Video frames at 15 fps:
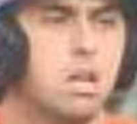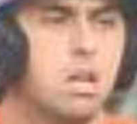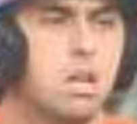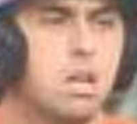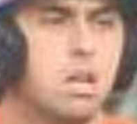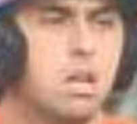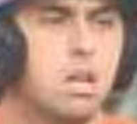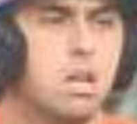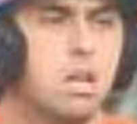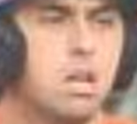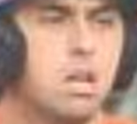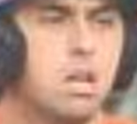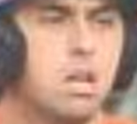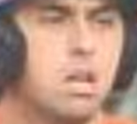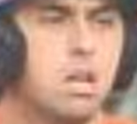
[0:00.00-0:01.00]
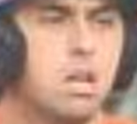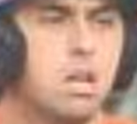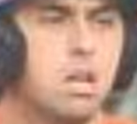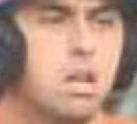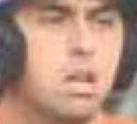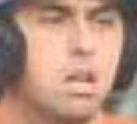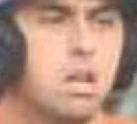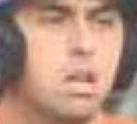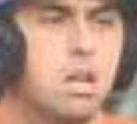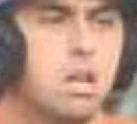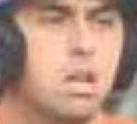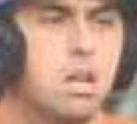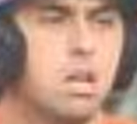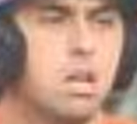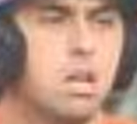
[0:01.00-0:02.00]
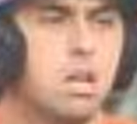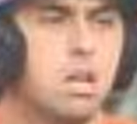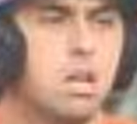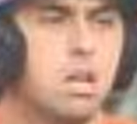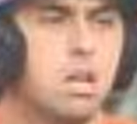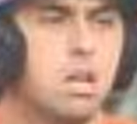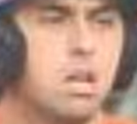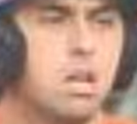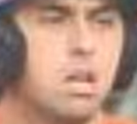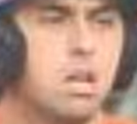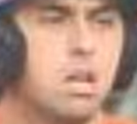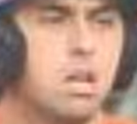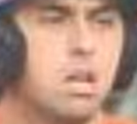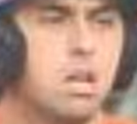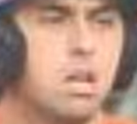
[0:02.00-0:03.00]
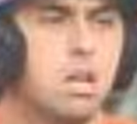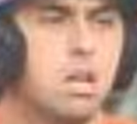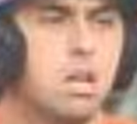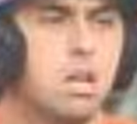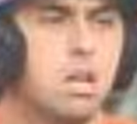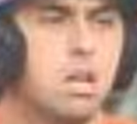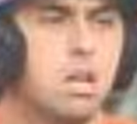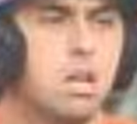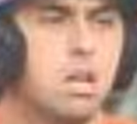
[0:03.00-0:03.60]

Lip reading: This is a still picture; no speech is visible.